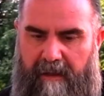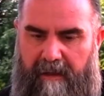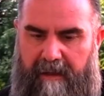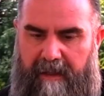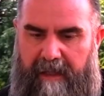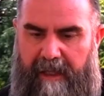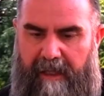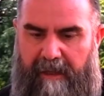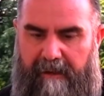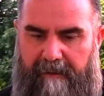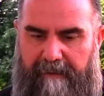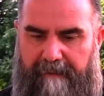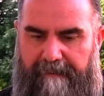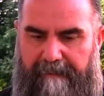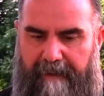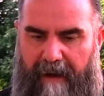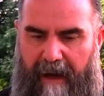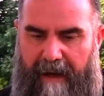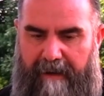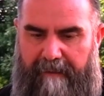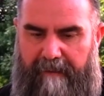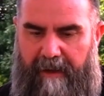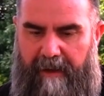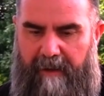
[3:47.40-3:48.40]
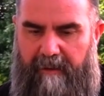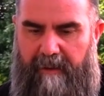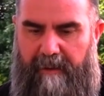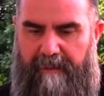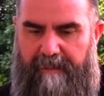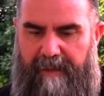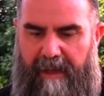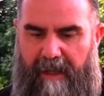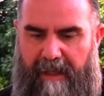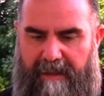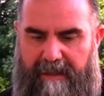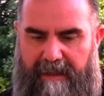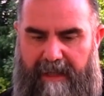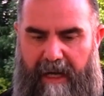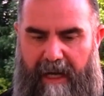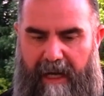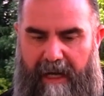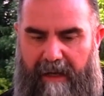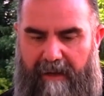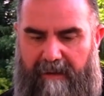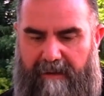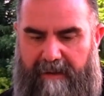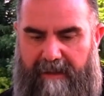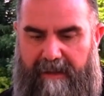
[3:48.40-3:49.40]
killed 500 plus
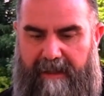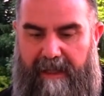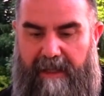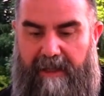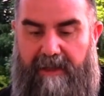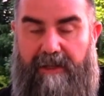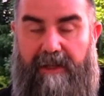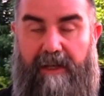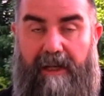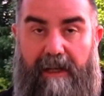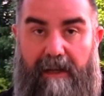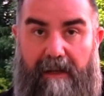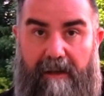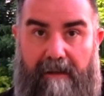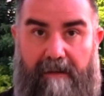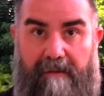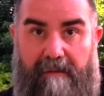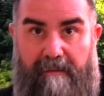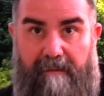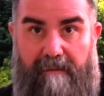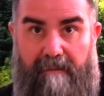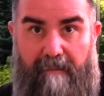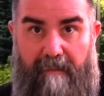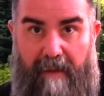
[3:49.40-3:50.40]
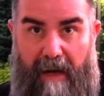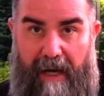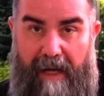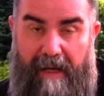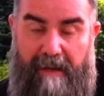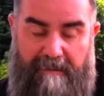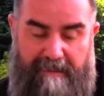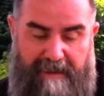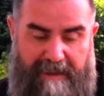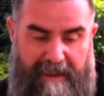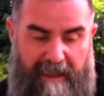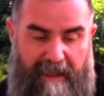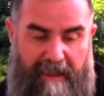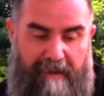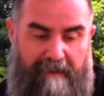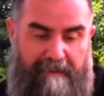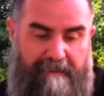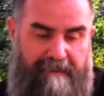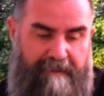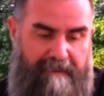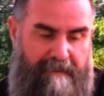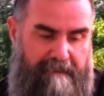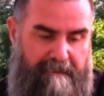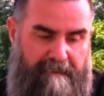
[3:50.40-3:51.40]
coyotes this year by himself.
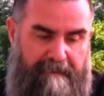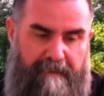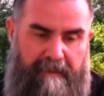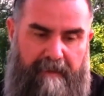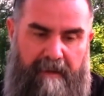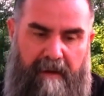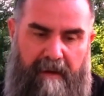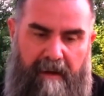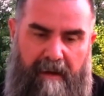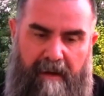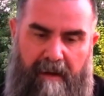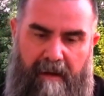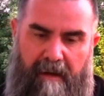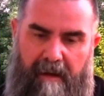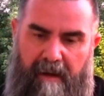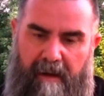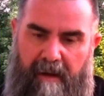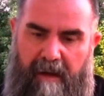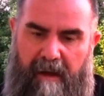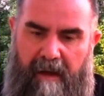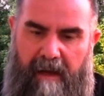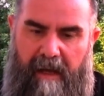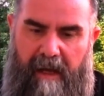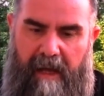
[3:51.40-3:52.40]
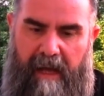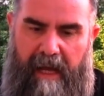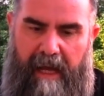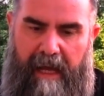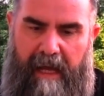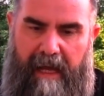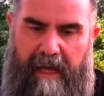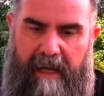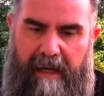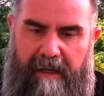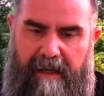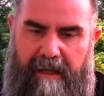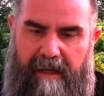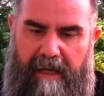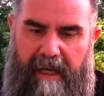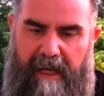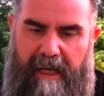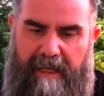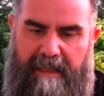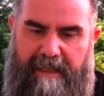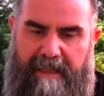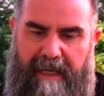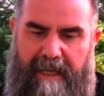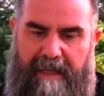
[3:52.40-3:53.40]
And
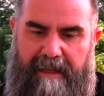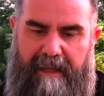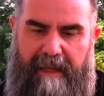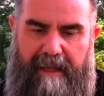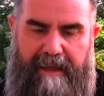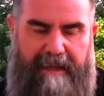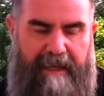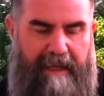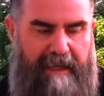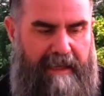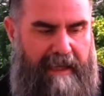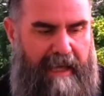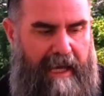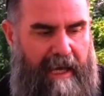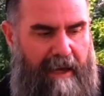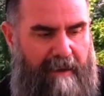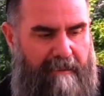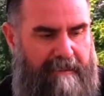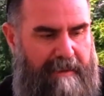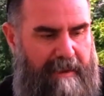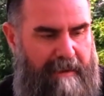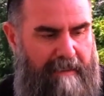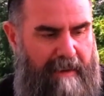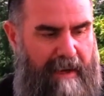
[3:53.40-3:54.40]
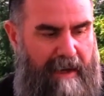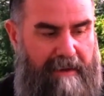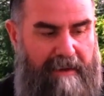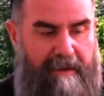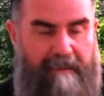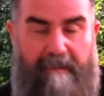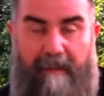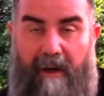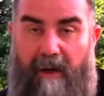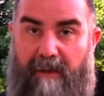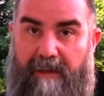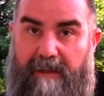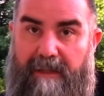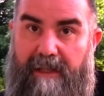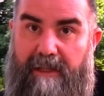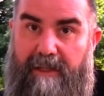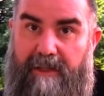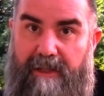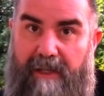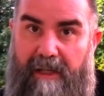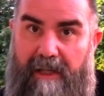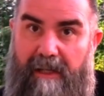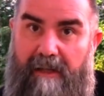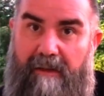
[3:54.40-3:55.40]
he said the thing that helped him out the most
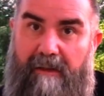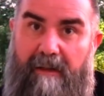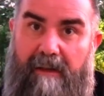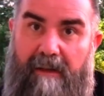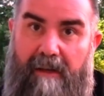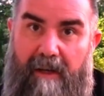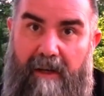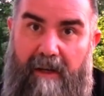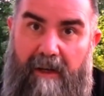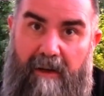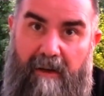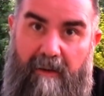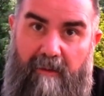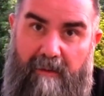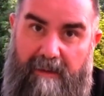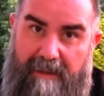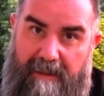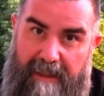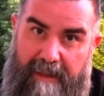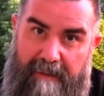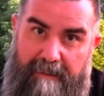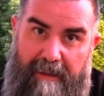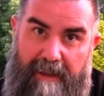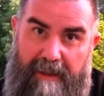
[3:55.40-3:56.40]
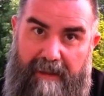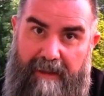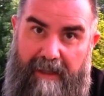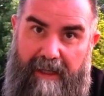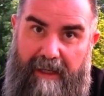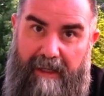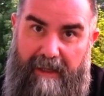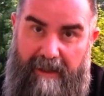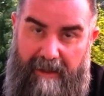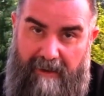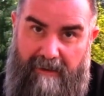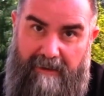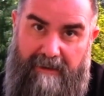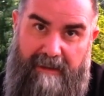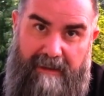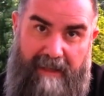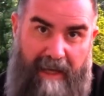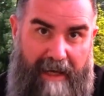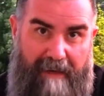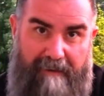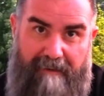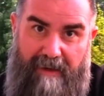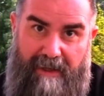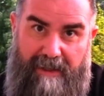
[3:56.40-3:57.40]
this year was the ability to use
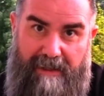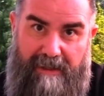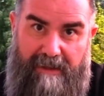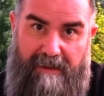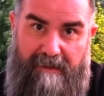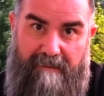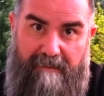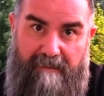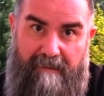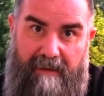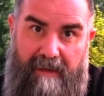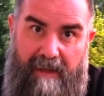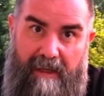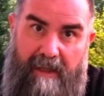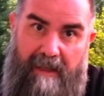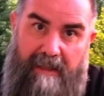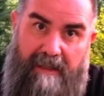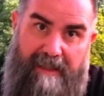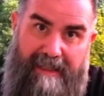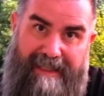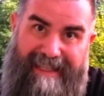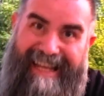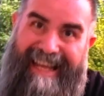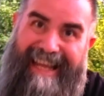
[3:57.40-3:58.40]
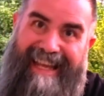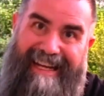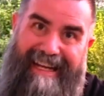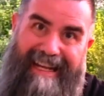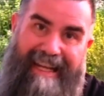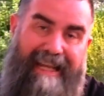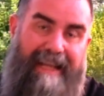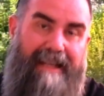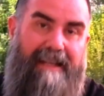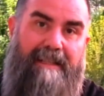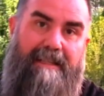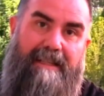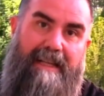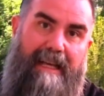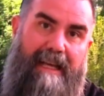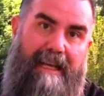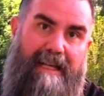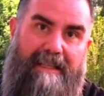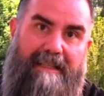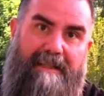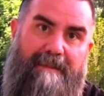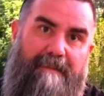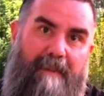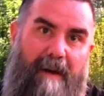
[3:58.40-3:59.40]
night vision to get into
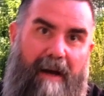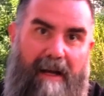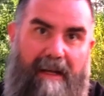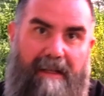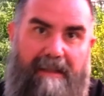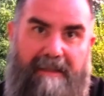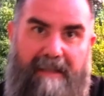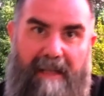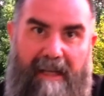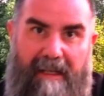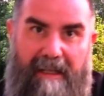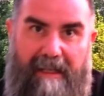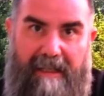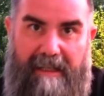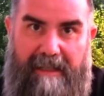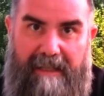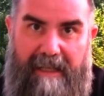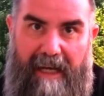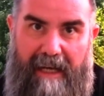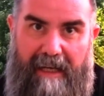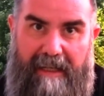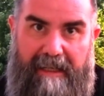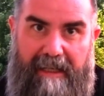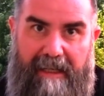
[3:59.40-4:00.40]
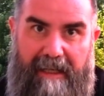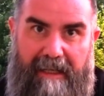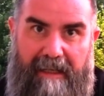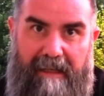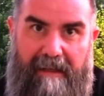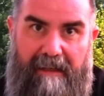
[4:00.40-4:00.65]
his spots undetected.